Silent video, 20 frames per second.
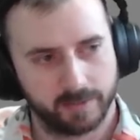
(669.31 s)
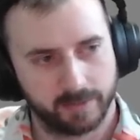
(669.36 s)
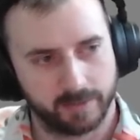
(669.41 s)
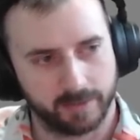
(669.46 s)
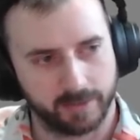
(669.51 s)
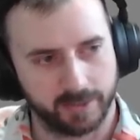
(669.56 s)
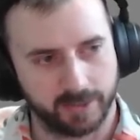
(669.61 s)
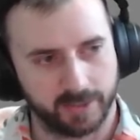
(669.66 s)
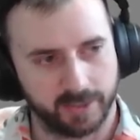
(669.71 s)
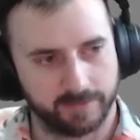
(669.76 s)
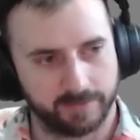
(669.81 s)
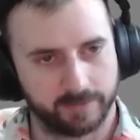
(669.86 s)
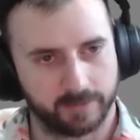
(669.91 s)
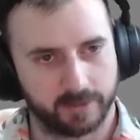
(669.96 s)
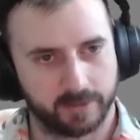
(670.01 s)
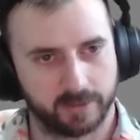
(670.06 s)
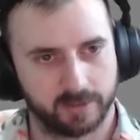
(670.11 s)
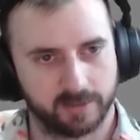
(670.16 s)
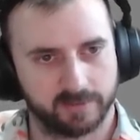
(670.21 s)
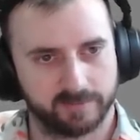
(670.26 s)
and I have
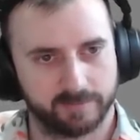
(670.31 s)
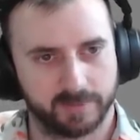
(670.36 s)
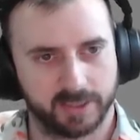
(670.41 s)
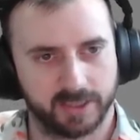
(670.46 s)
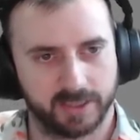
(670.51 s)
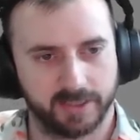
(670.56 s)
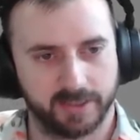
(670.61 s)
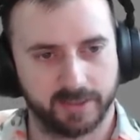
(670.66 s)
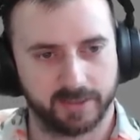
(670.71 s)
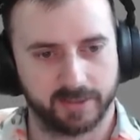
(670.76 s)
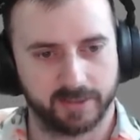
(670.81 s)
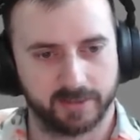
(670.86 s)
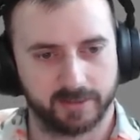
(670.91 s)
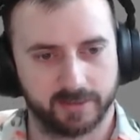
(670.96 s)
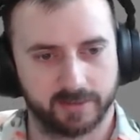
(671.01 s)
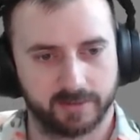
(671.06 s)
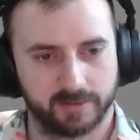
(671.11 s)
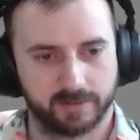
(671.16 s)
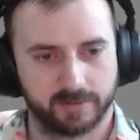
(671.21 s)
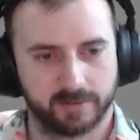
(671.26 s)
all of my
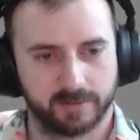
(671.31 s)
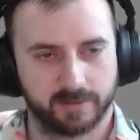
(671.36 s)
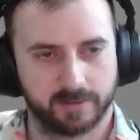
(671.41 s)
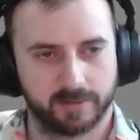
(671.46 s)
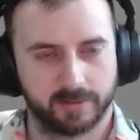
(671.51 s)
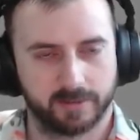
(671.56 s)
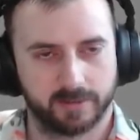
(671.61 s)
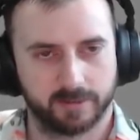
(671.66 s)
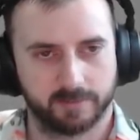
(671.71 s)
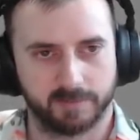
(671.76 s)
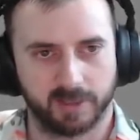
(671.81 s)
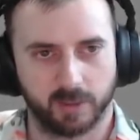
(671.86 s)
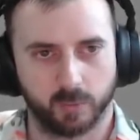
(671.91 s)
my